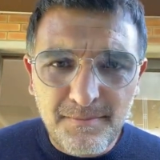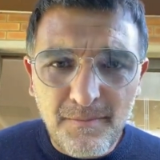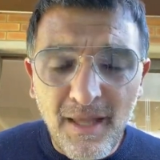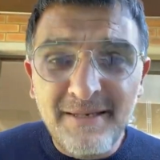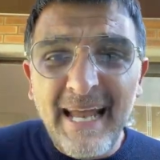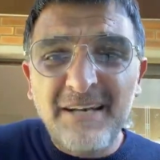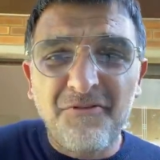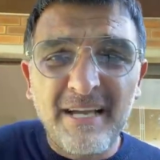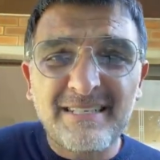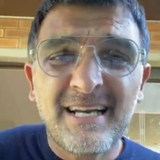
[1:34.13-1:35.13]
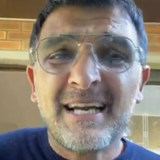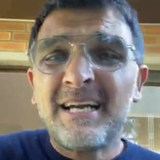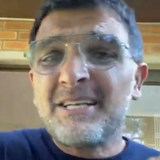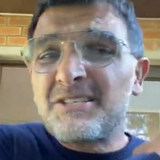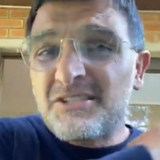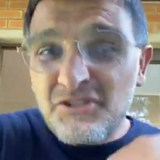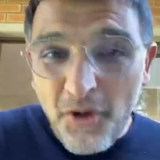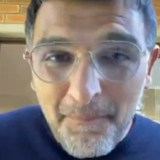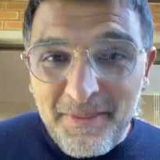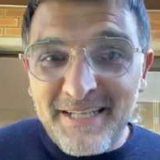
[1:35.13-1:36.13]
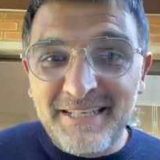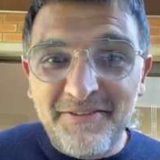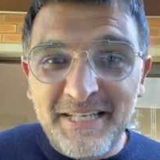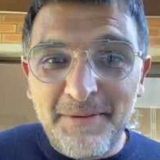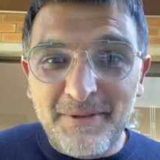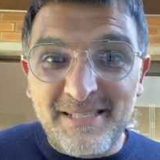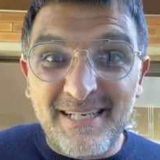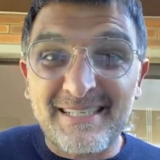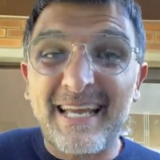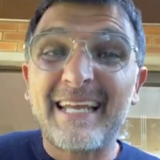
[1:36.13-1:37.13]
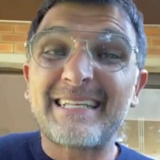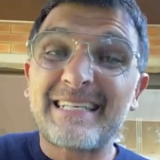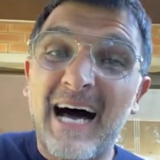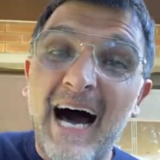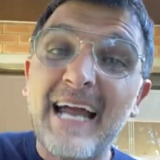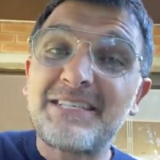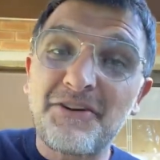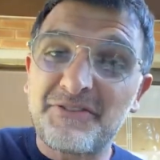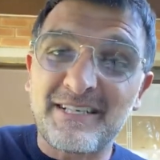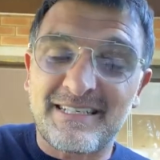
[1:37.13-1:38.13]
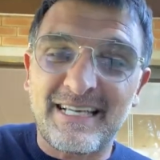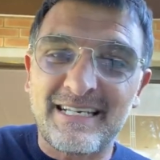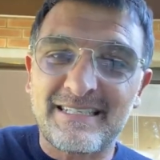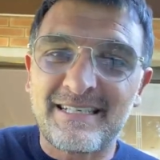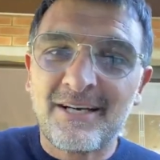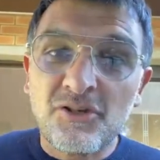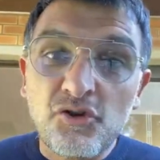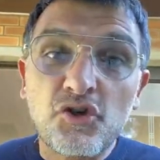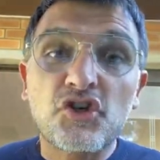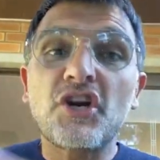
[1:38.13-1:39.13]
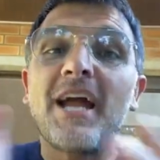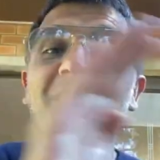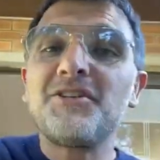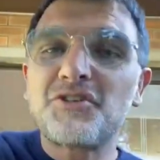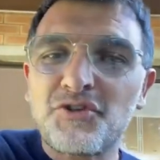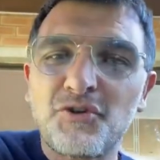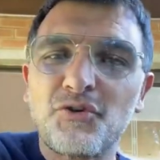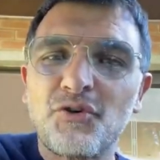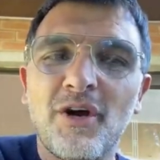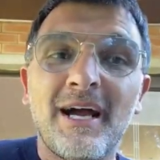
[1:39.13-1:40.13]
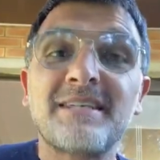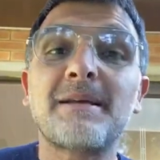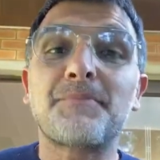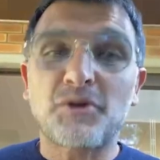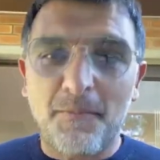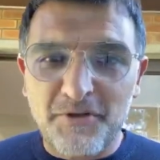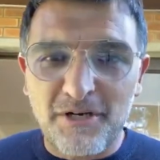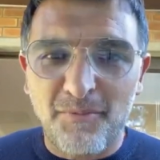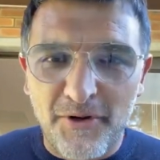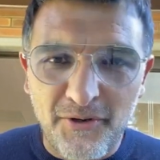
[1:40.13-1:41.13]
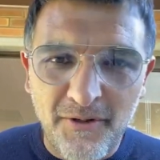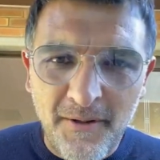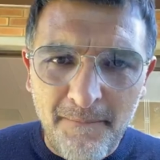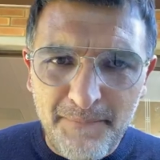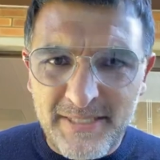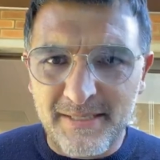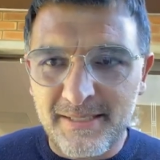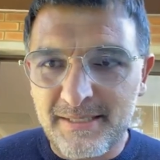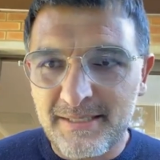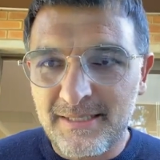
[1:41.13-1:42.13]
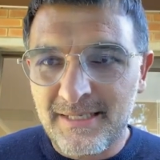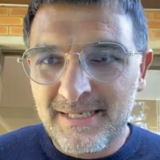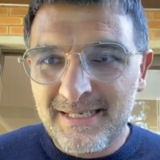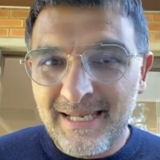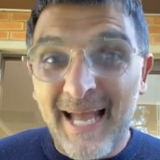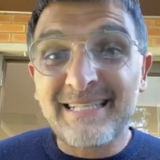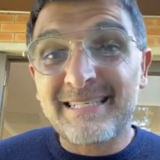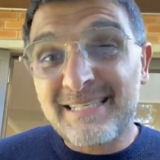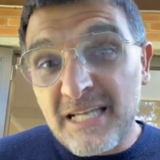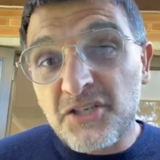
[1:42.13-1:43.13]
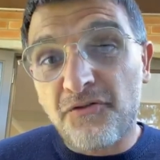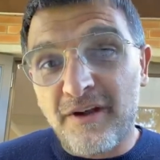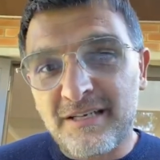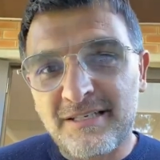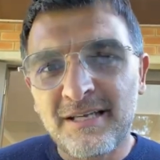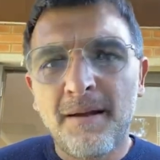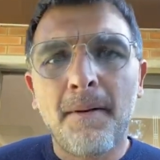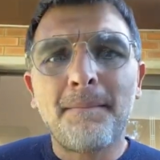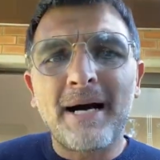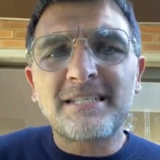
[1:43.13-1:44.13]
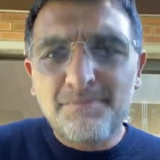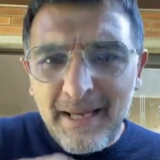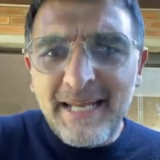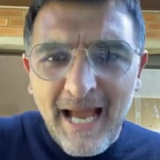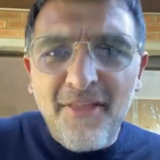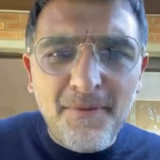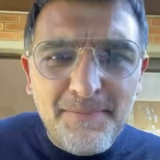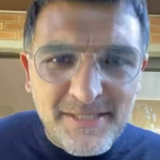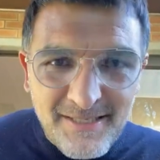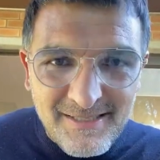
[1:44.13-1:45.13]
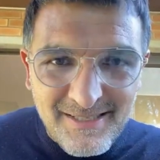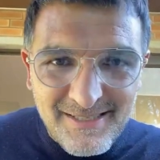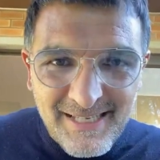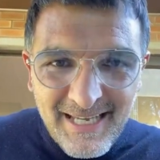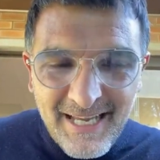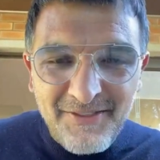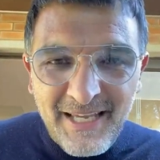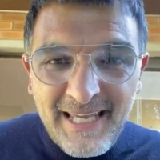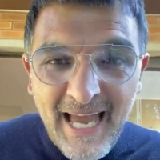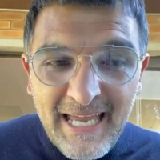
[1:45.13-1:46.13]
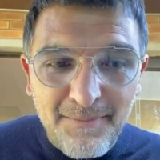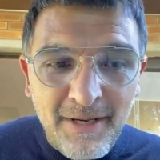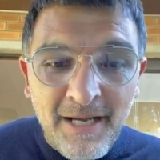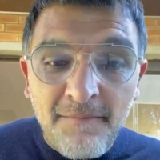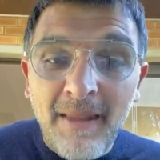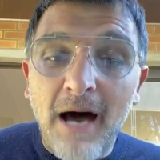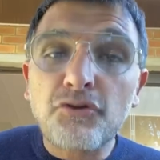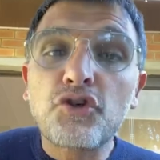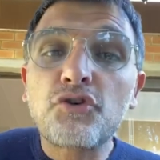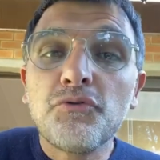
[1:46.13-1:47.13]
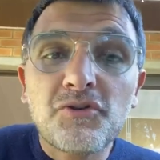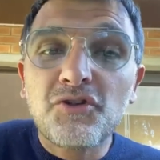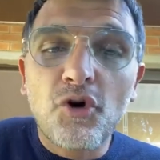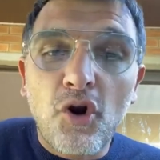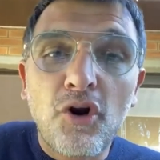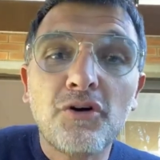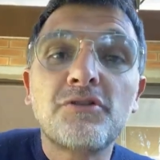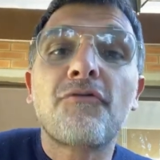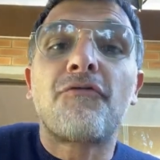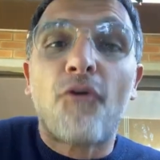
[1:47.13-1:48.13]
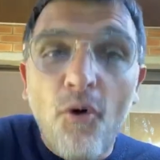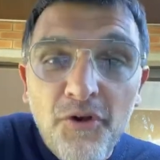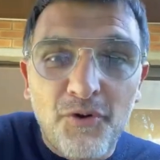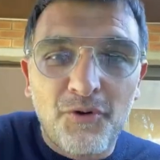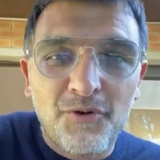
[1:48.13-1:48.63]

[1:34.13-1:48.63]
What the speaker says: Netflix stopped their DVD business in its height of success to change to a subscription model business. And Stitch Fix, amongst many other businesses in the game, now chooses your clothes for you.